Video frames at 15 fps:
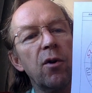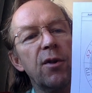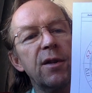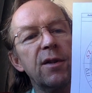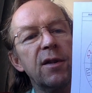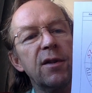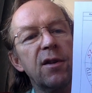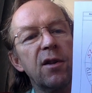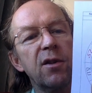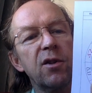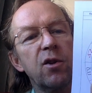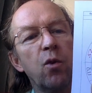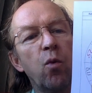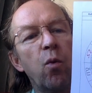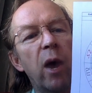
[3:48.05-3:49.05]
This is the
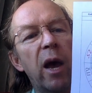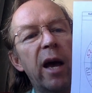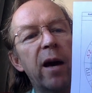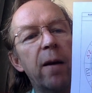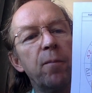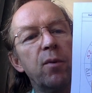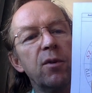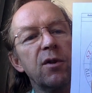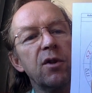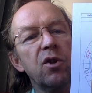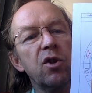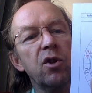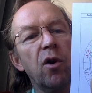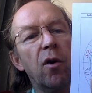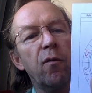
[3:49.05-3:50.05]
square
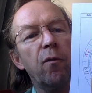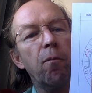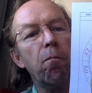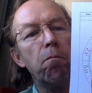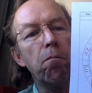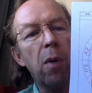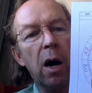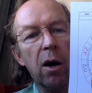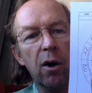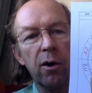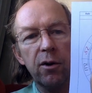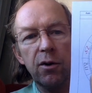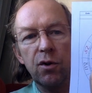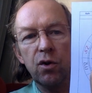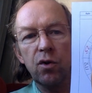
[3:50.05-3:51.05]
position of
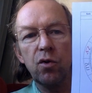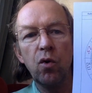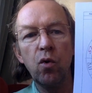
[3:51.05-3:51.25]
Mars,